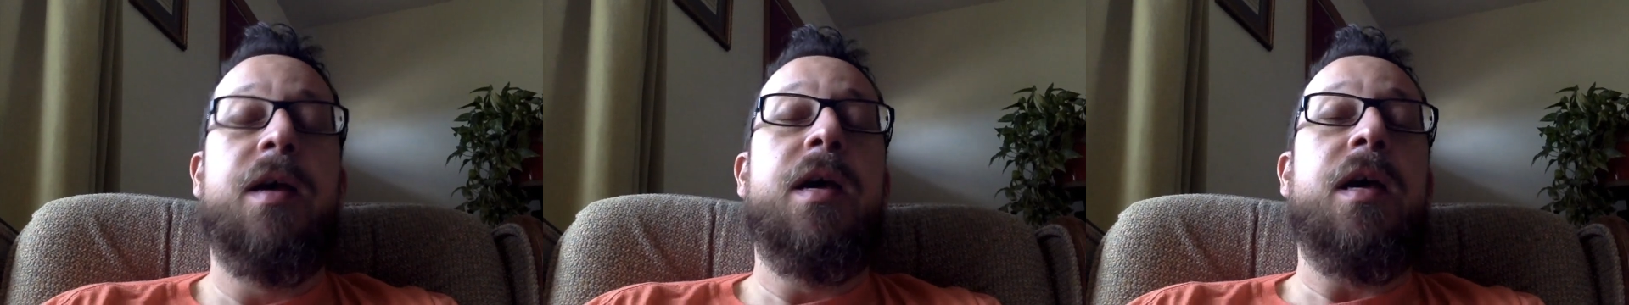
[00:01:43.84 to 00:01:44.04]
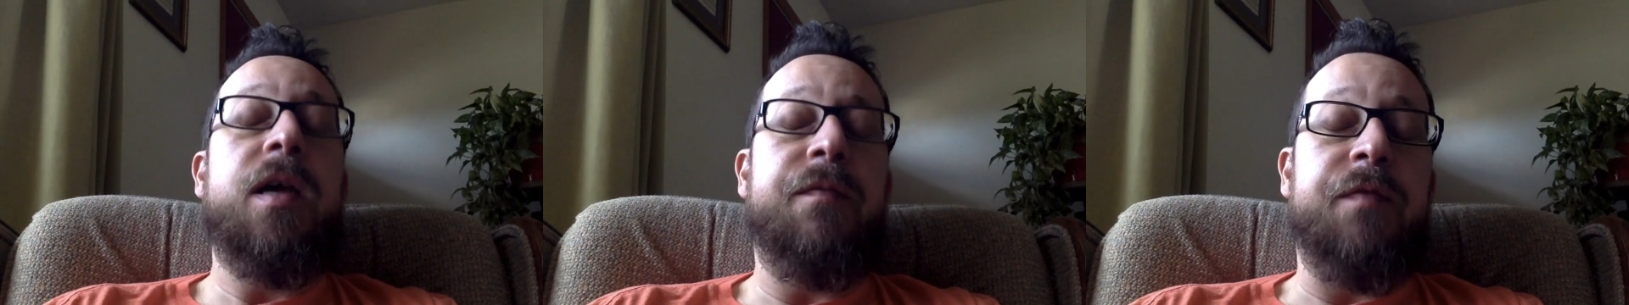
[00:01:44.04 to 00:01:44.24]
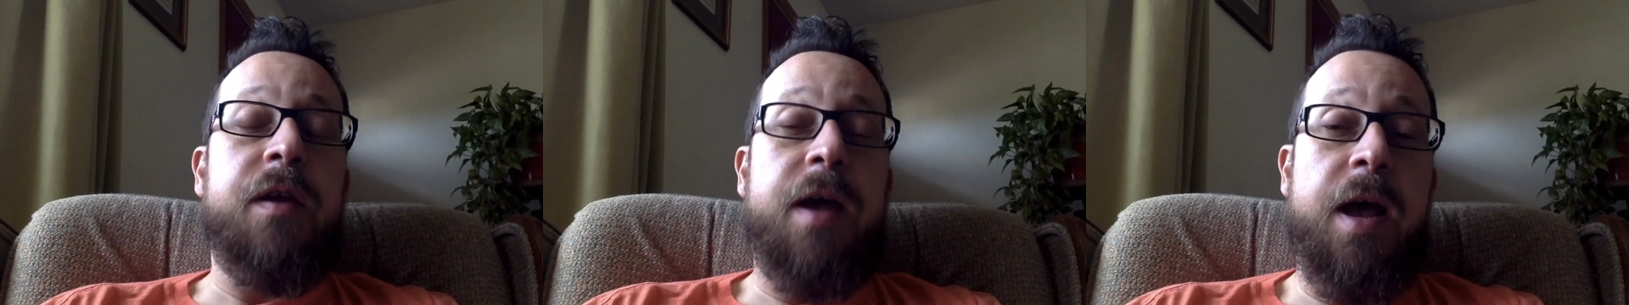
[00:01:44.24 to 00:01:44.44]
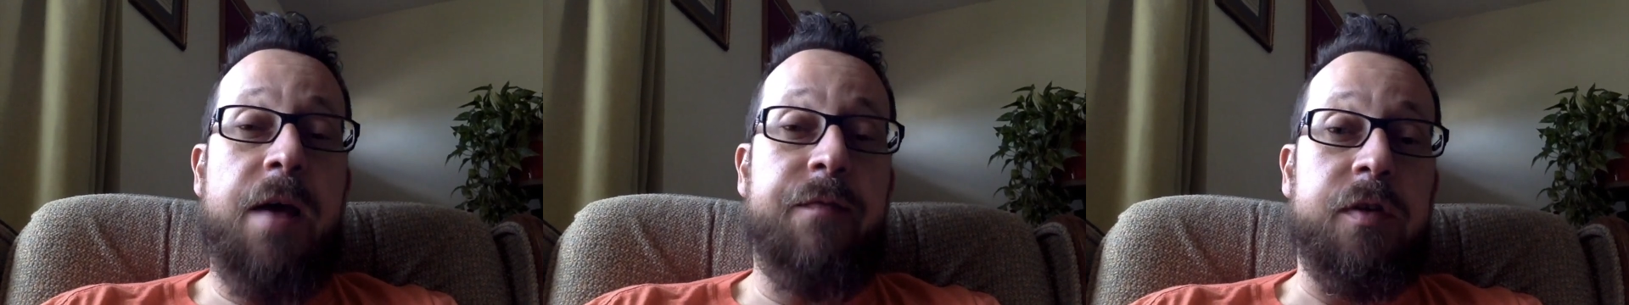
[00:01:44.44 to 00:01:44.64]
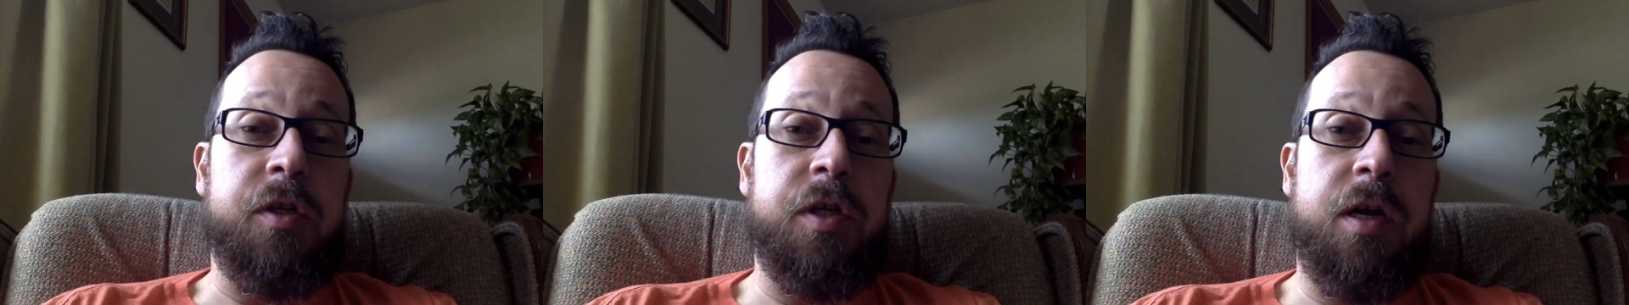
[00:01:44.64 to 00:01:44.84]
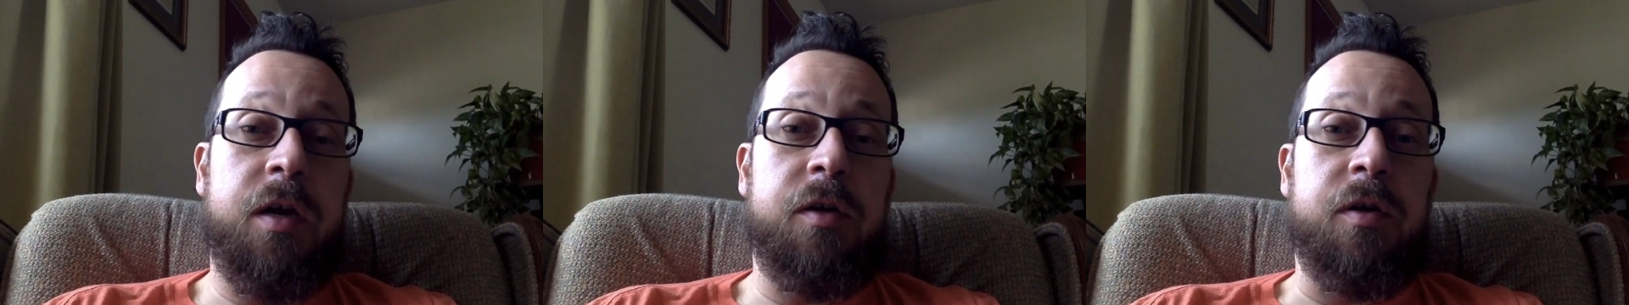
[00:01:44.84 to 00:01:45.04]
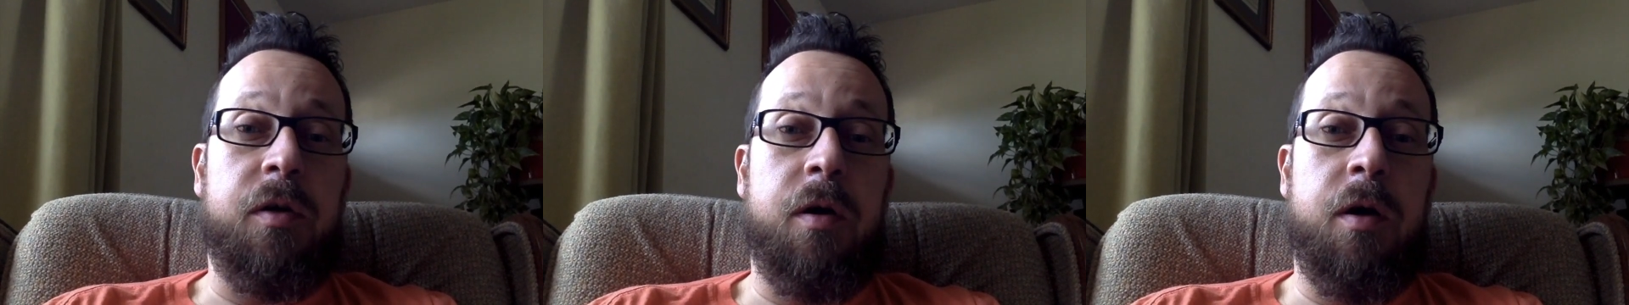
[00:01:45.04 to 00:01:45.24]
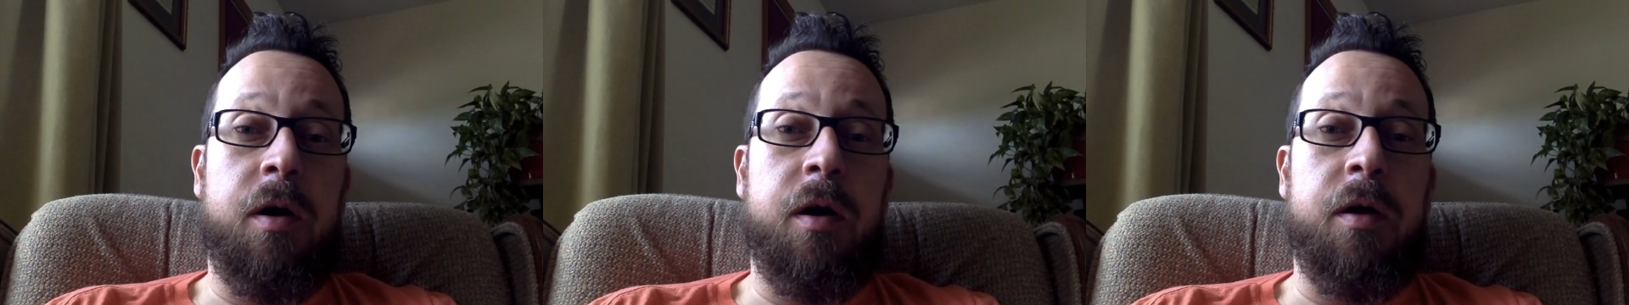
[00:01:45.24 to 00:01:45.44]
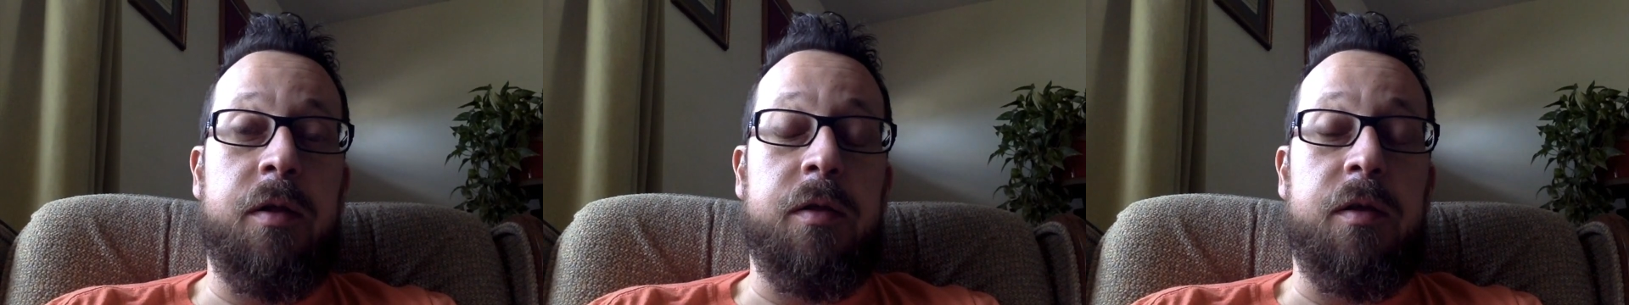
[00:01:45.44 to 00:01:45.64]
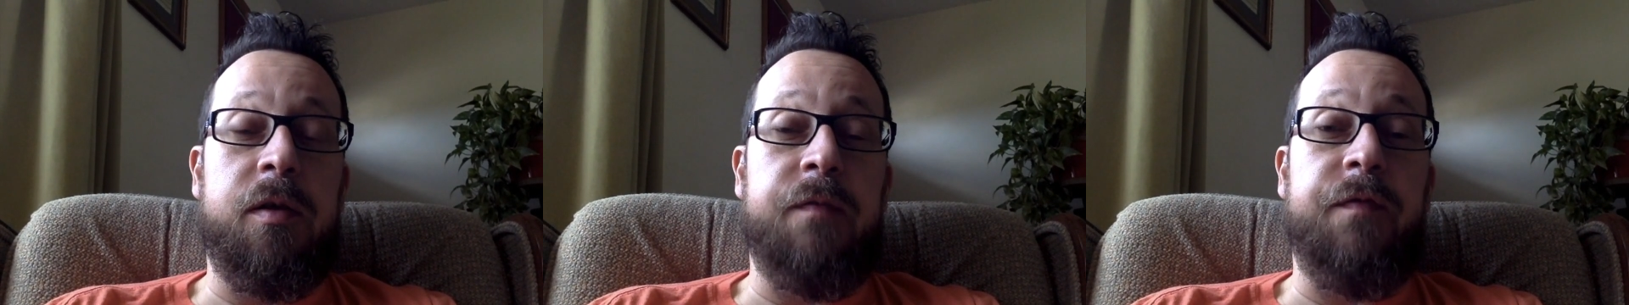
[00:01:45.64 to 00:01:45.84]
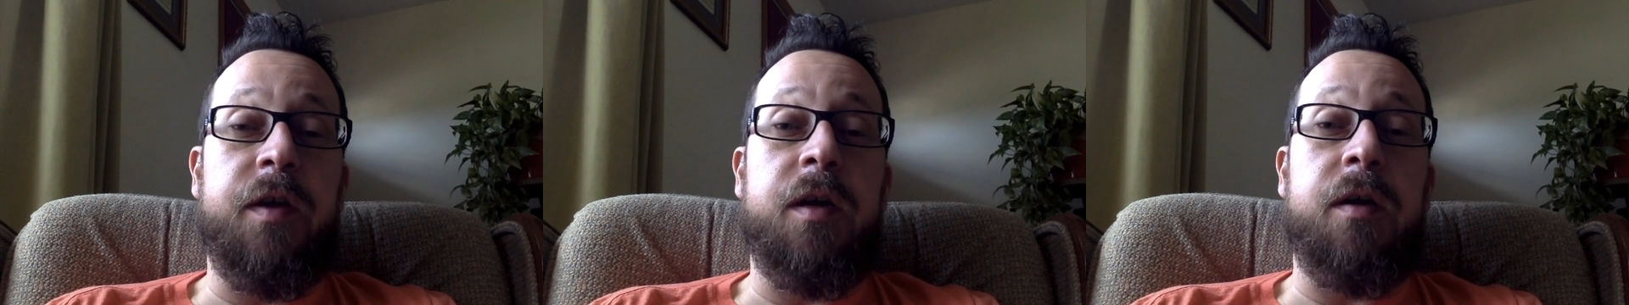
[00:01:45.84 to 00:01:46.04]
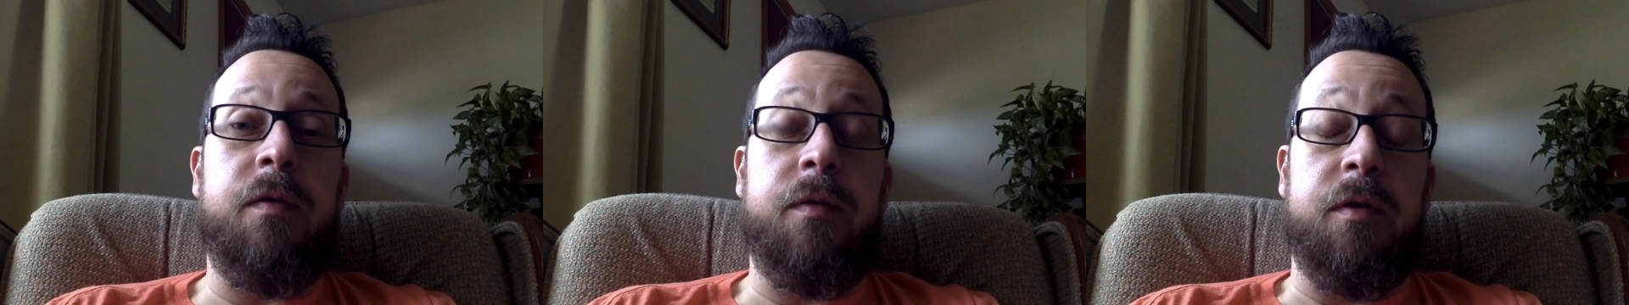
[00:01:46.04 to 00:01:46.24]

If you haven't checked on the video